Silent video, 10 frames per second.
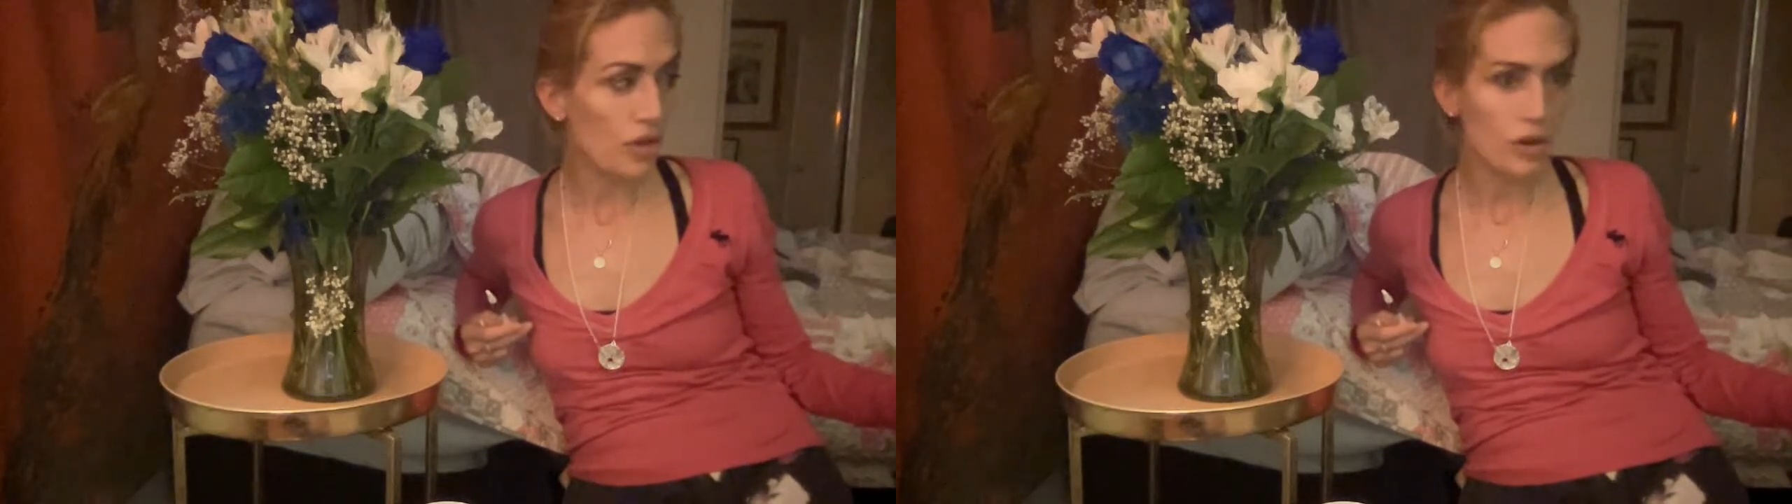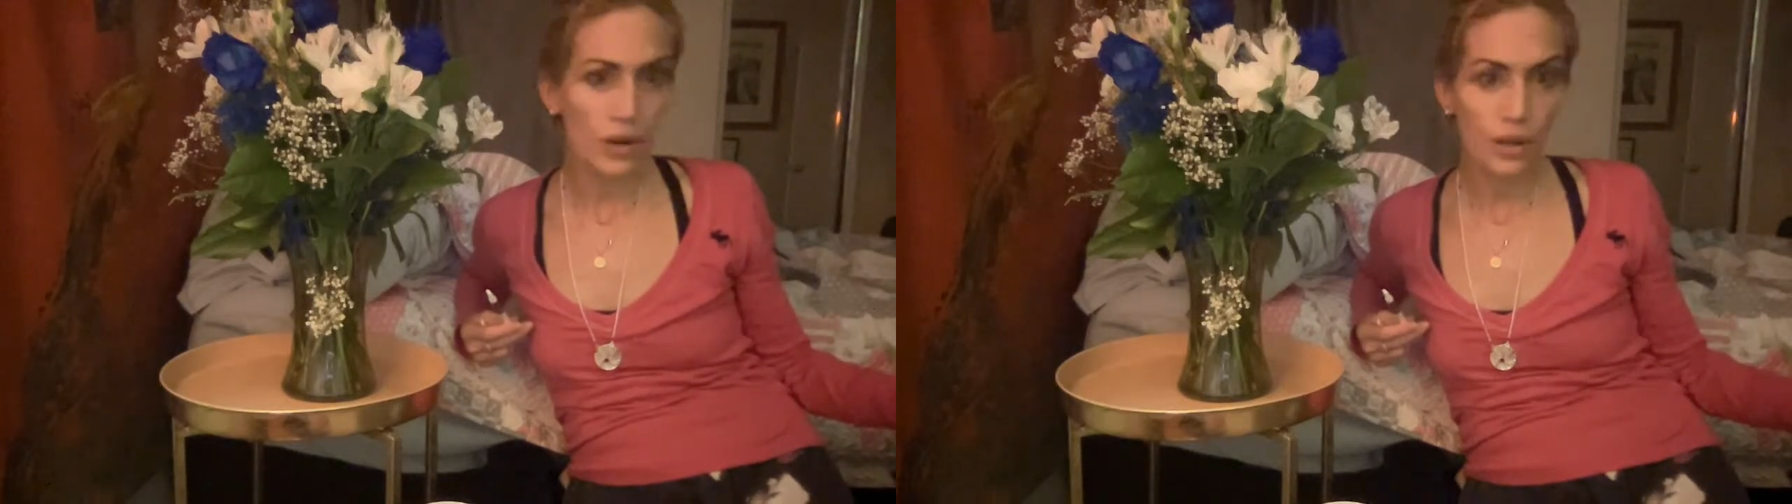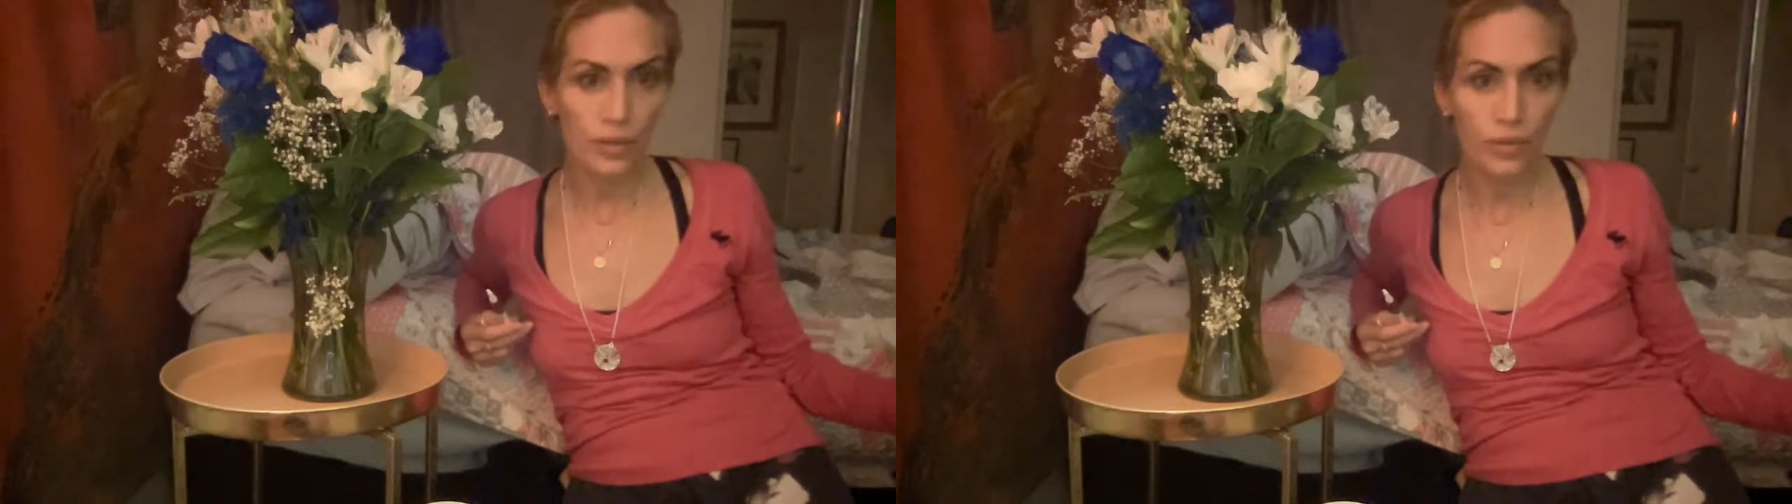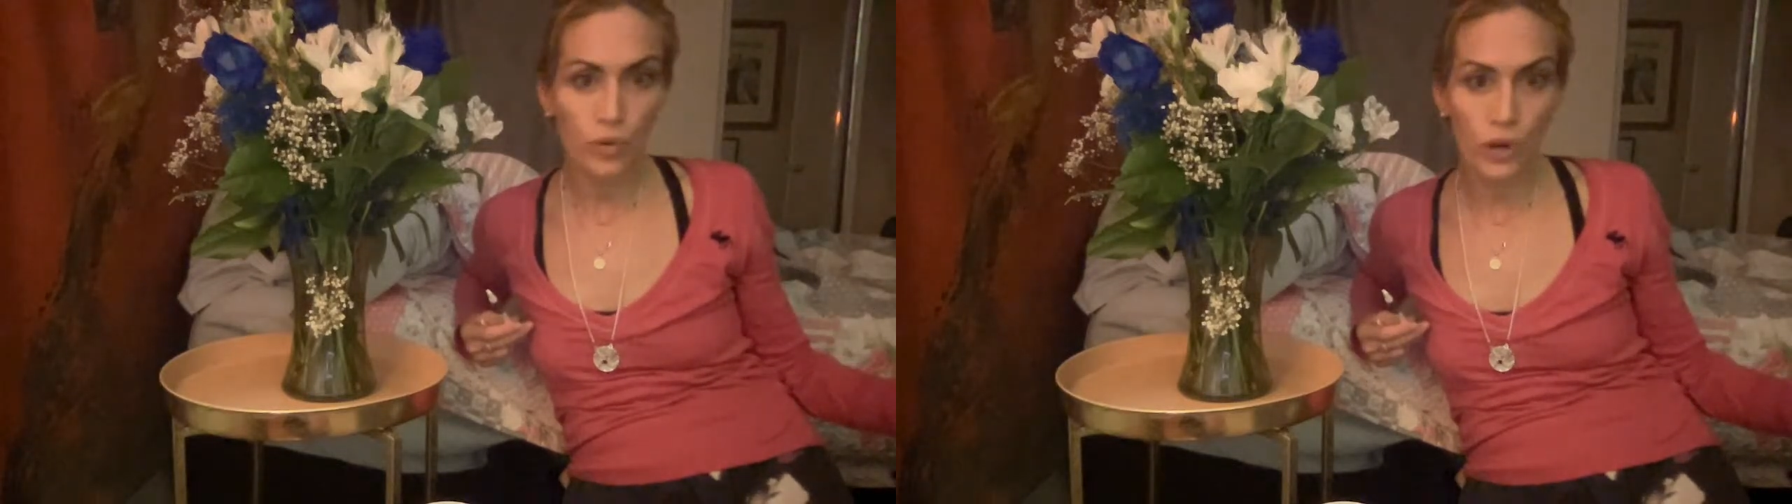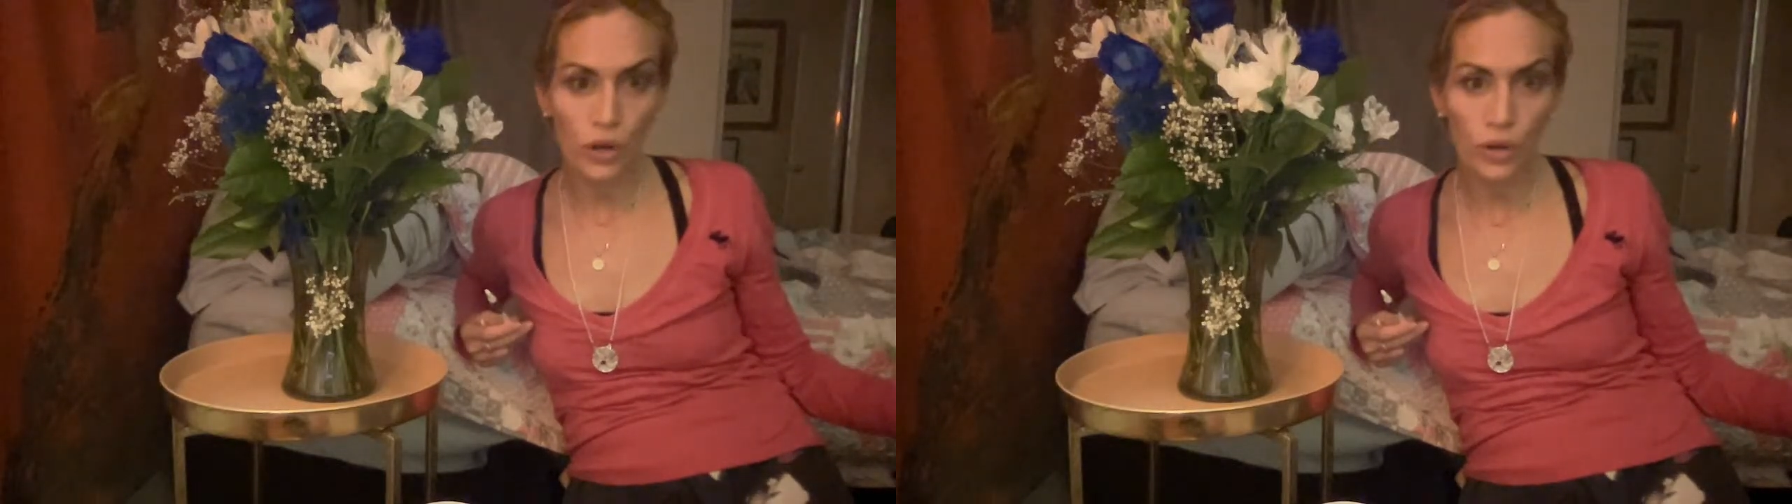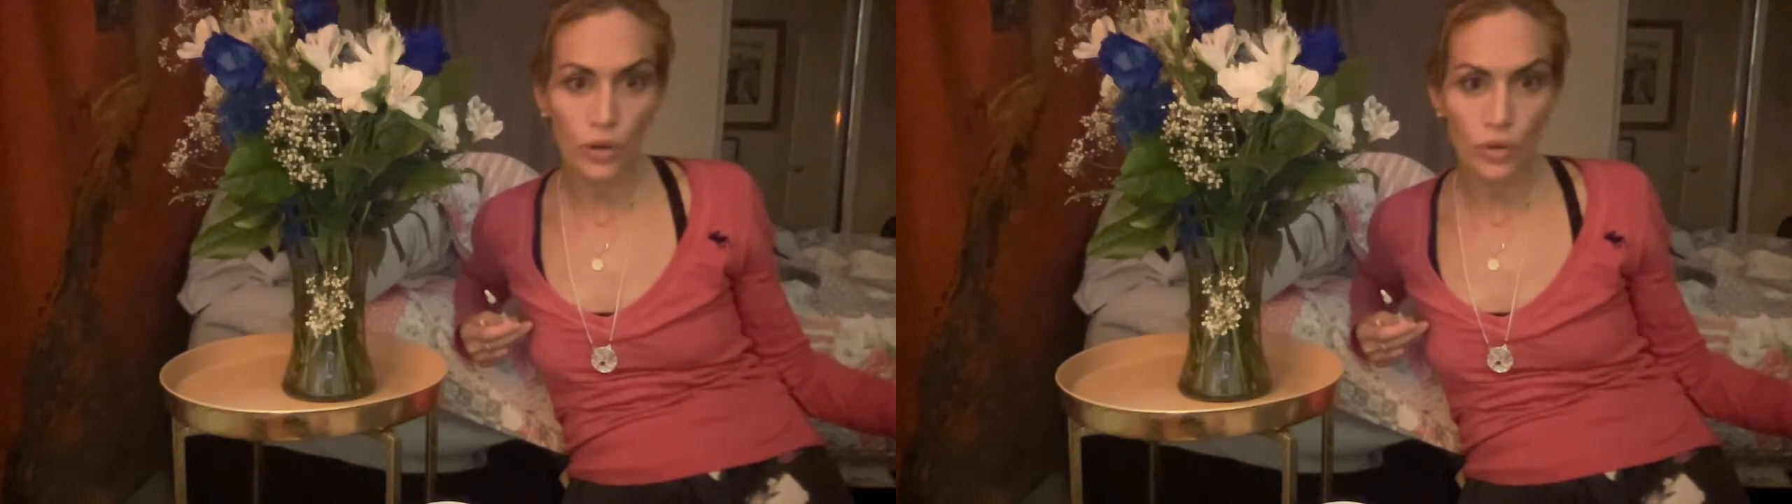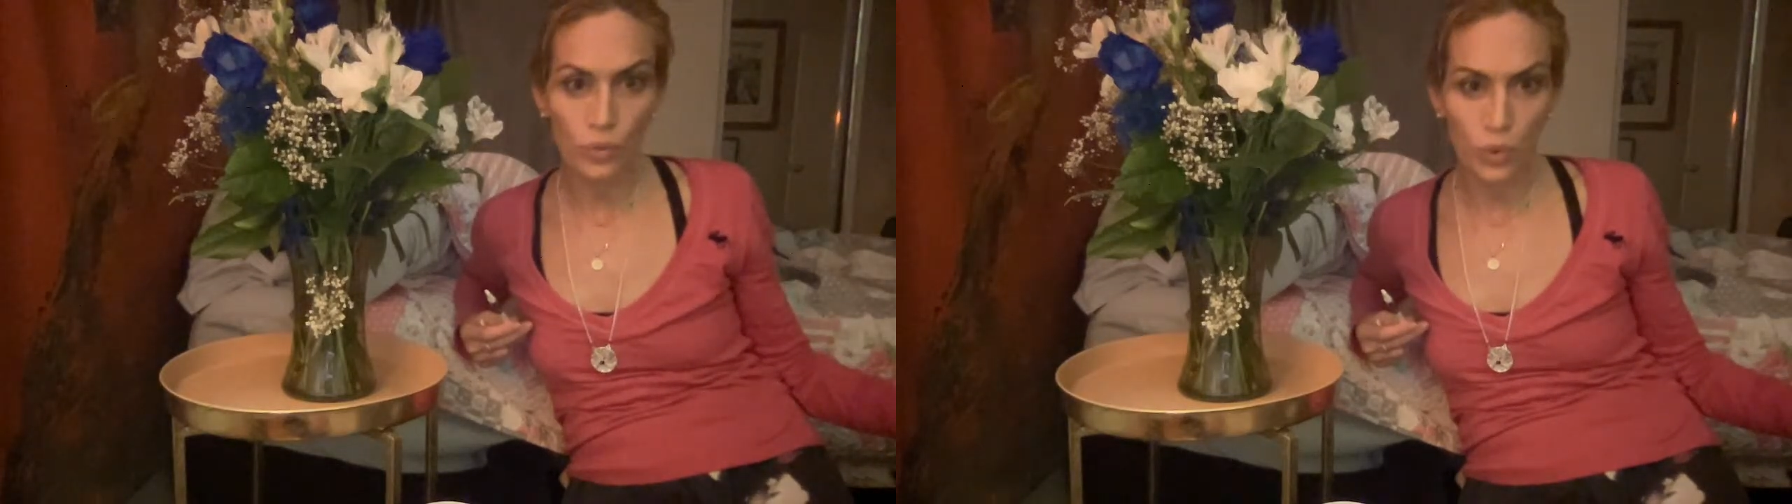34-year-old